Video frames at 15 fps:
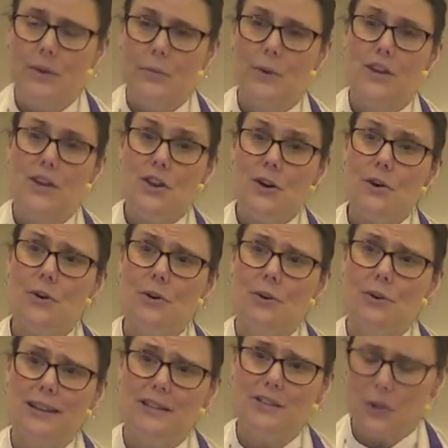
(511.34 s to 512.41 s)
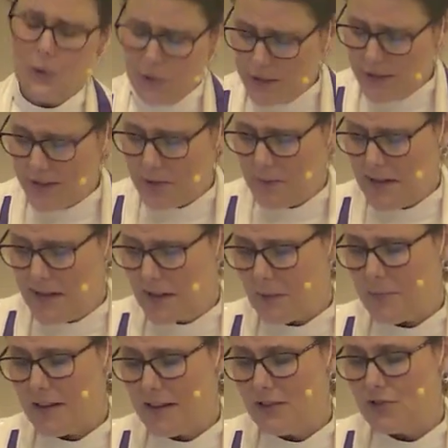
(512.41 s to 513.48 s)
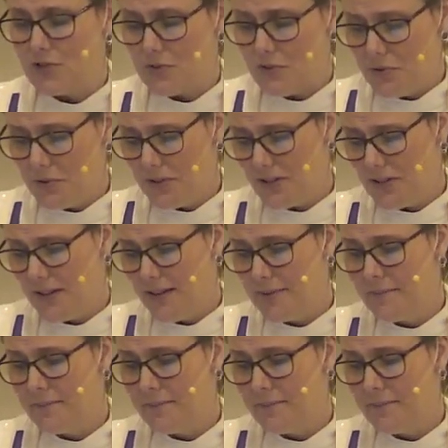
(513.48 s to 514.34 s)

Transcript: We know it's Holy Week, but in truth,